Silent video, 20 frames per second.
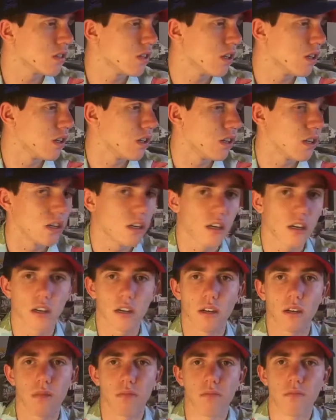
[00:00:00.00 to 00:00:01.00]

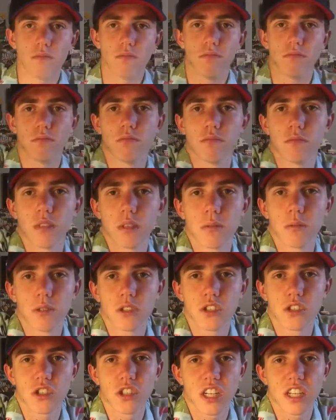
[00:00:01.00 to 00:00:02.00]
Let me
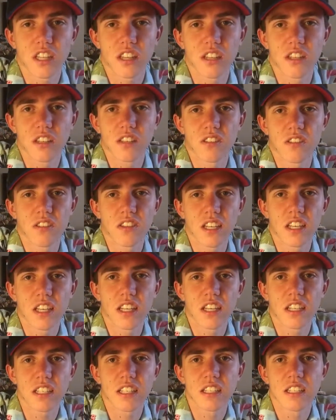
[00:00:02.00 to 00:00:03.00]
check this
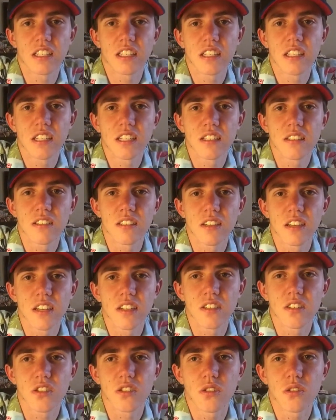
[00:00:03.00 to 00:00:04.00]
thing.
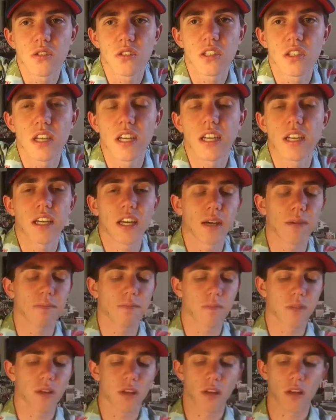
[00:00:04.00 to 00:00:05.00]
Today's Tuesday.
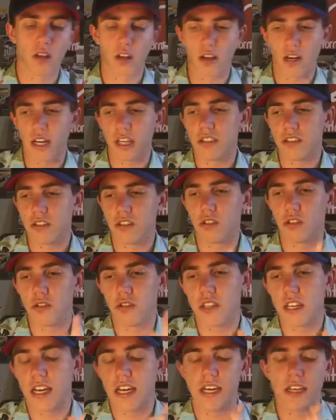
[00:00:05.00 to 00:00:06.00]
Yep. All right,
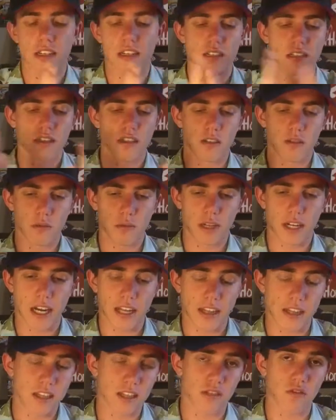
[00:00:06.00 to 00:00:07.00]
Tuesday. We
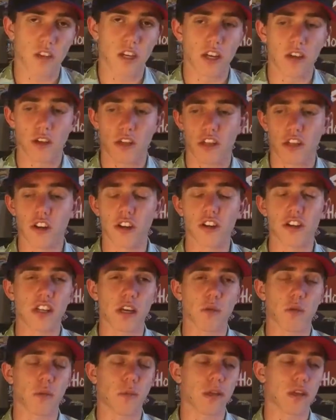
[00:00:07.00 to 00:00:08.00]
got this video.
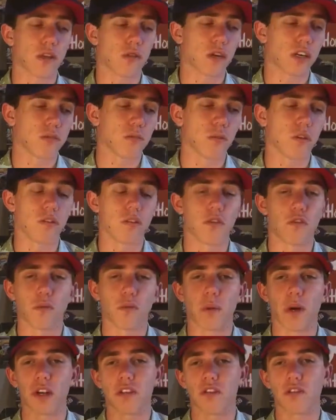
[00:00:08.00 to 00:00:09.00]
Thursday will be the race preview
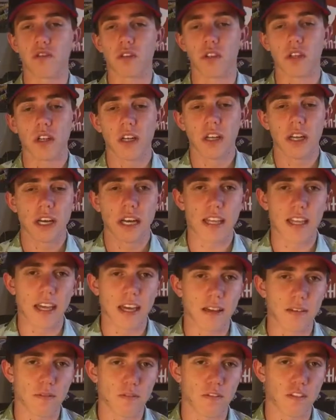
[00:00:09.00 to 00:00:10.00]
for Martinsville. And
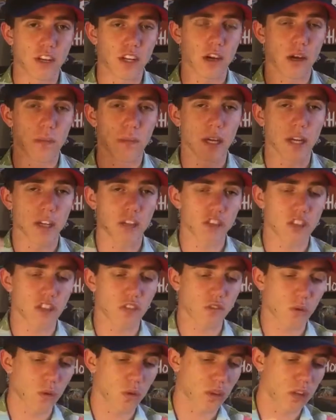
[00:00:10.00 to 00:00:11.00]
that video I made on
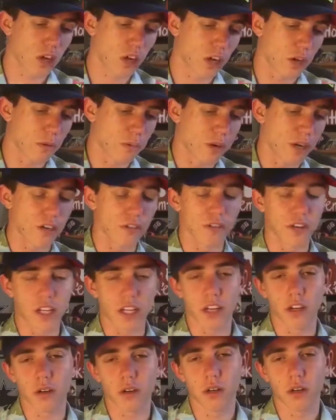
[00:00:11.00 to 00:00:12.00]
Jeff Gordon, the Heartbreaker
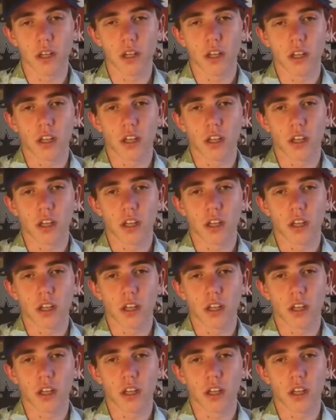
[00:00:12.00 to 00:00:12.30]
video,